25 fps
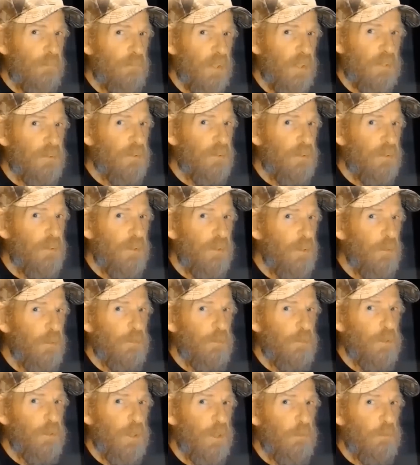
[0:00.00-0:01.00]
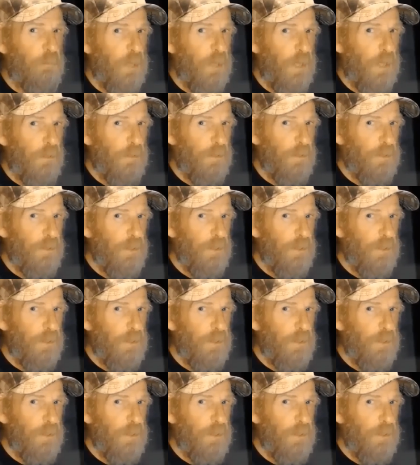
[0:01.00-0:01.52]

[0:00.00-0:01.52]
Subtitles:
That's no dirty power.